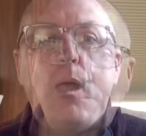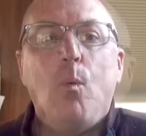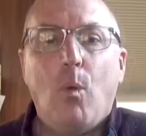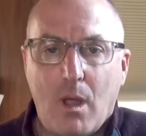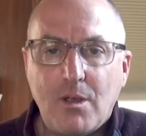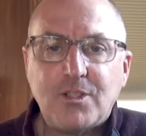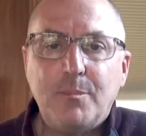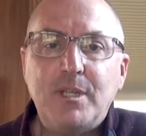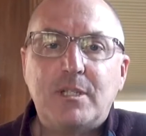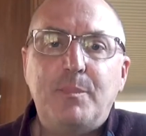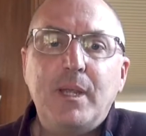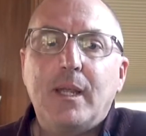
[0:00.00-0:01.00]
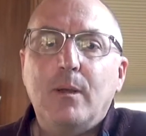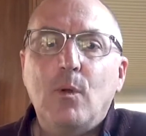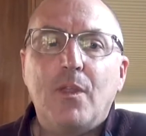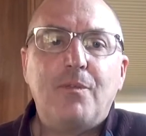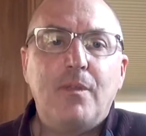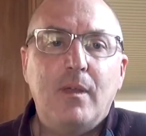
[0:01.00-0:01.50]
We'll also be speaking
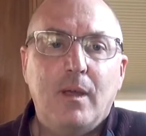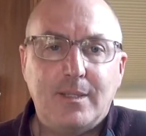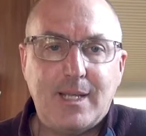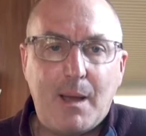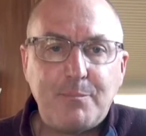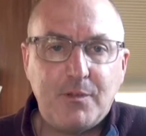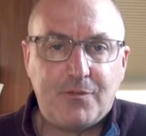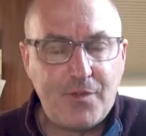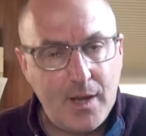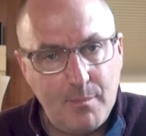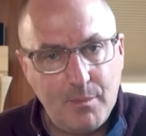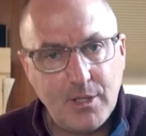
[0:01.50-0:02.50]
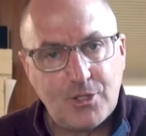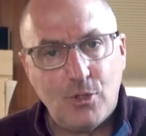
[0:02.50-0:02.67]
with adoptive families